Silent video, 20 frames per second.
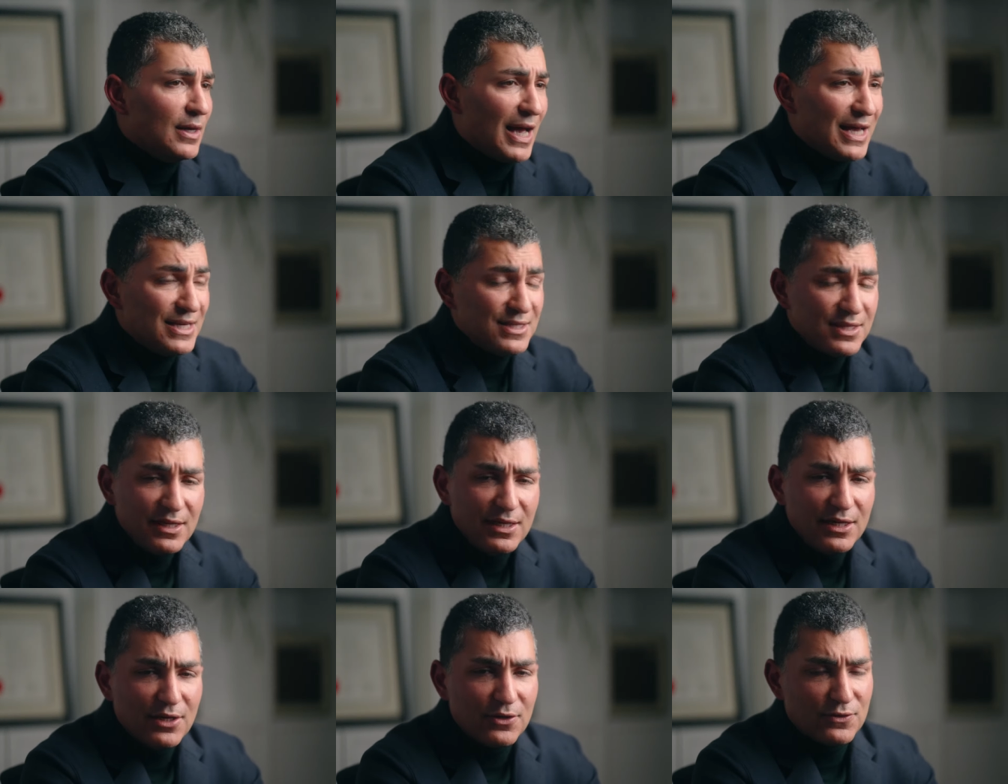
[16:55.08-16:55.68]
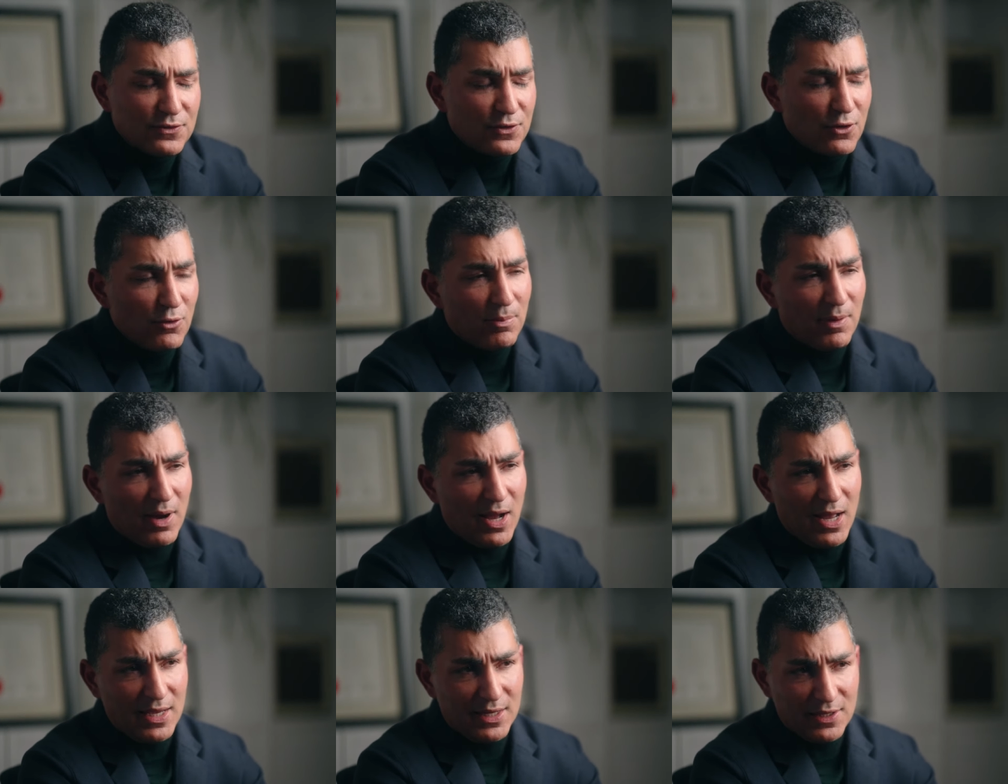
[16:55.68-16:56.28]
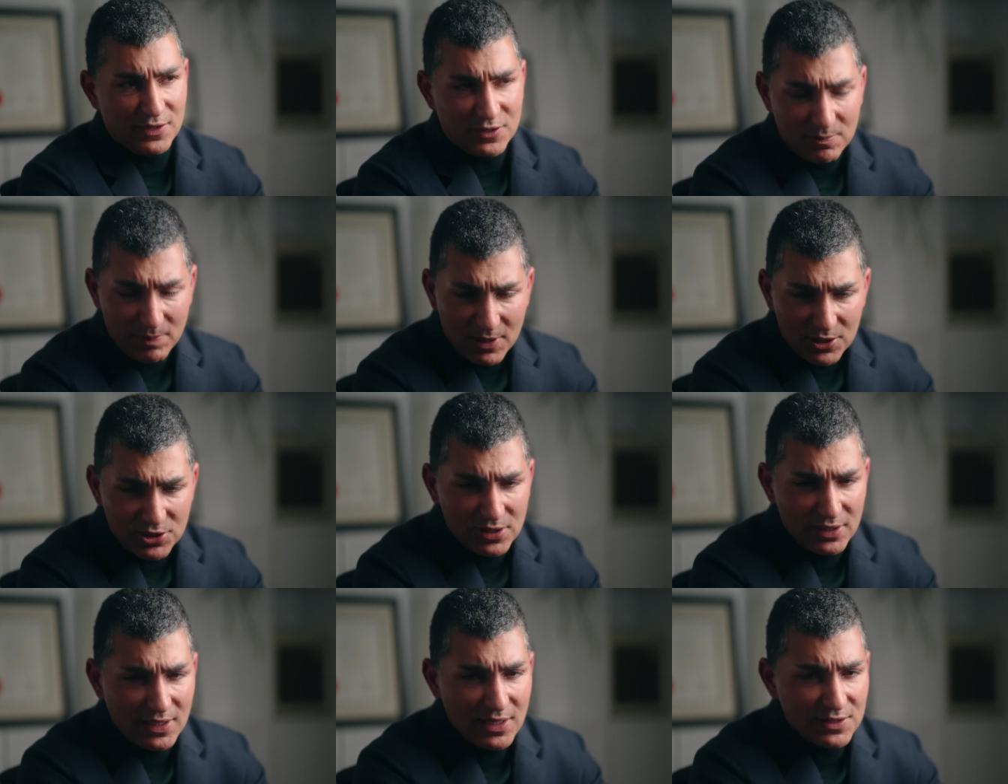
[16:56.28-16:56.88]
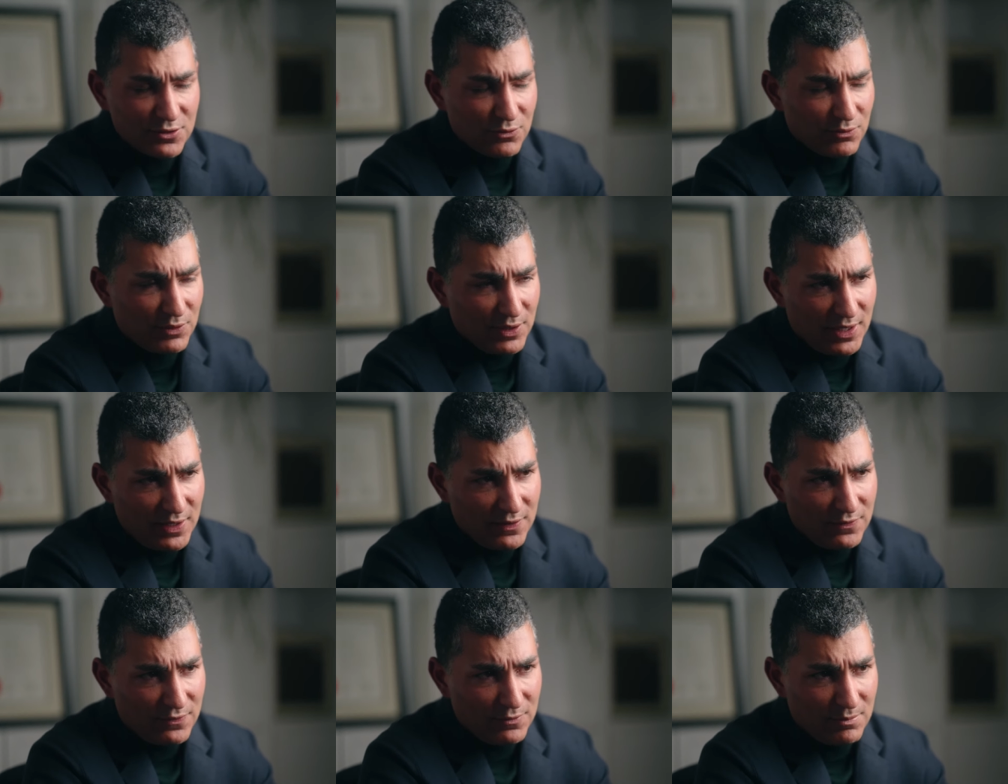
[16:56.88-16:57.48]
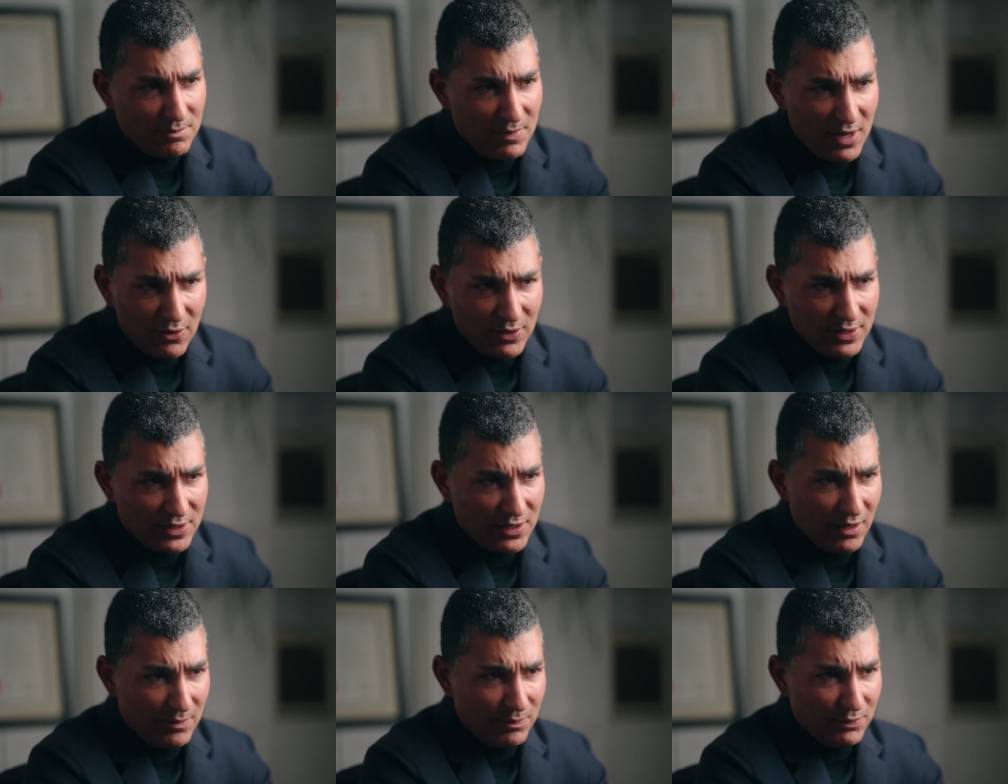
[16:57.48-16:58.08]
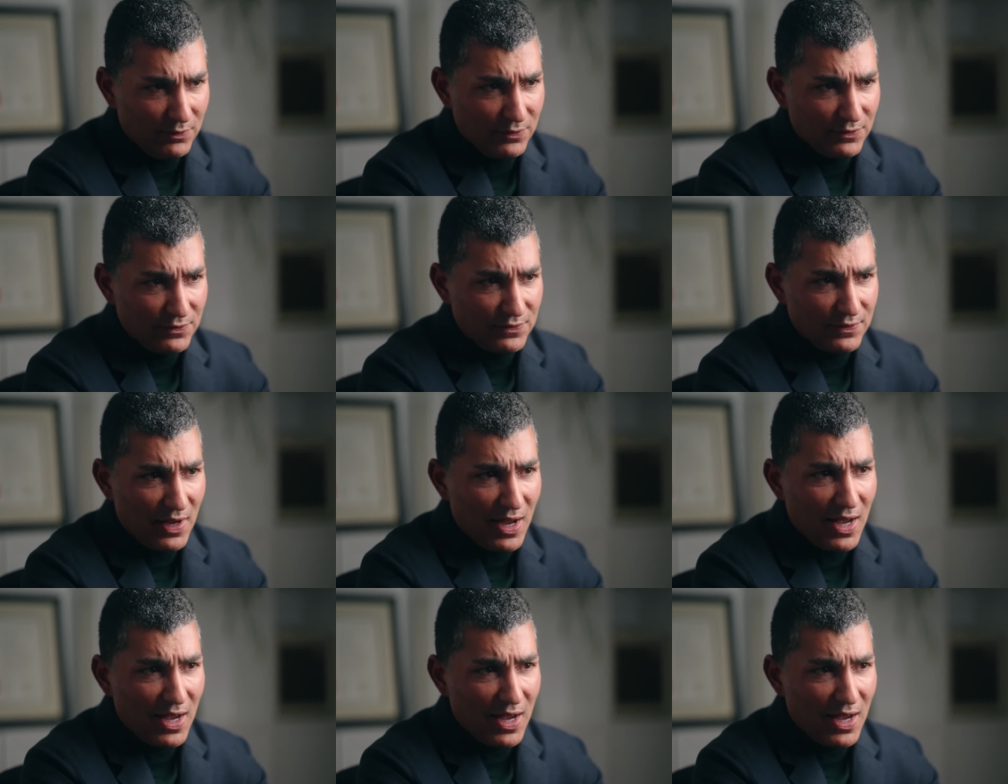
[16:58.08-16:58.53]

As the years go by, and especially as it relates to married couples,